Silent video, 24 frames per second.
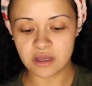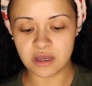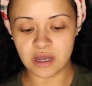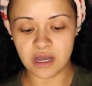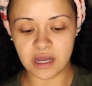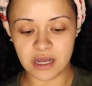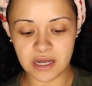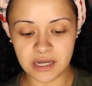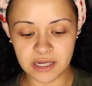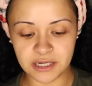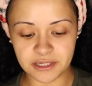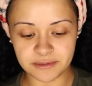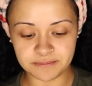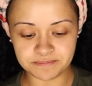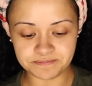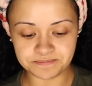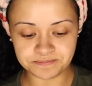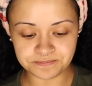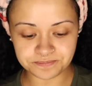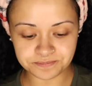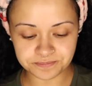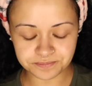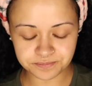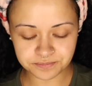
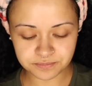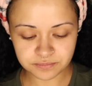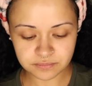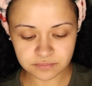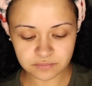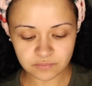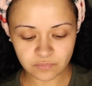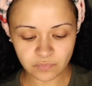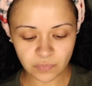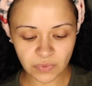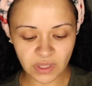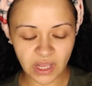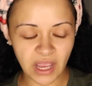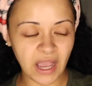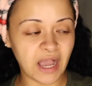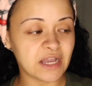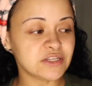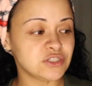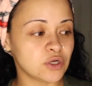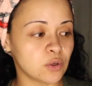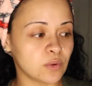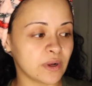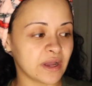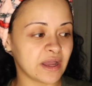I
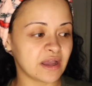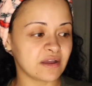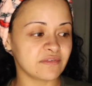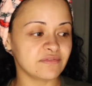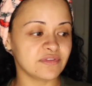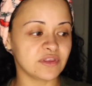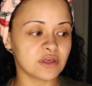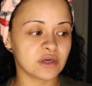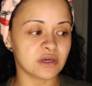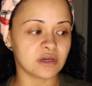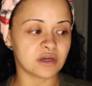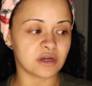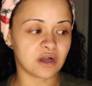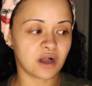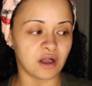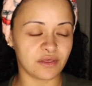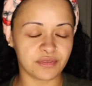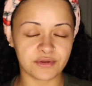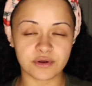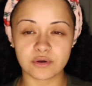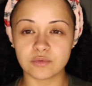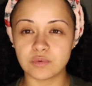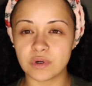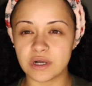don't have the
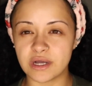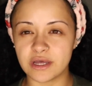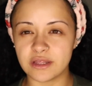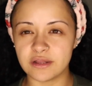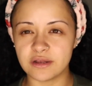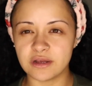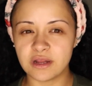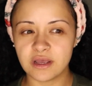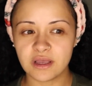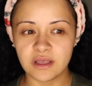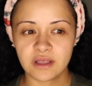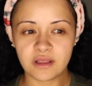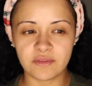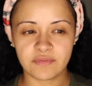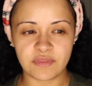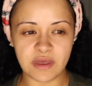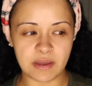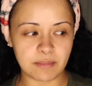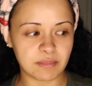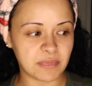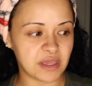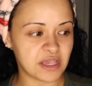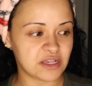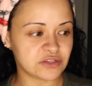other one
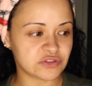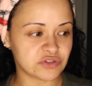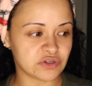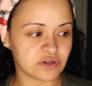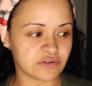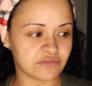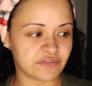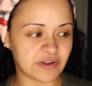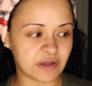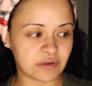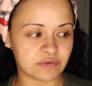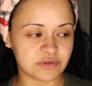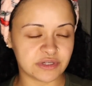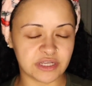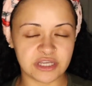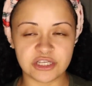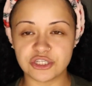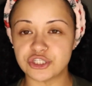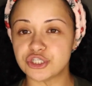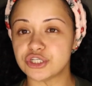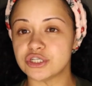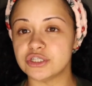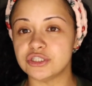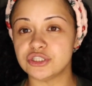that makes your
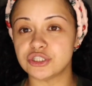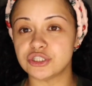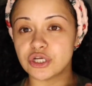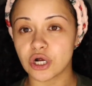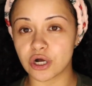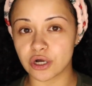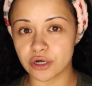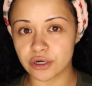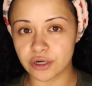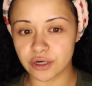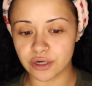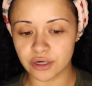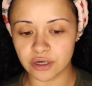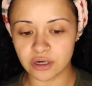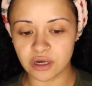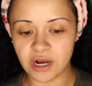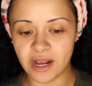foundation darker.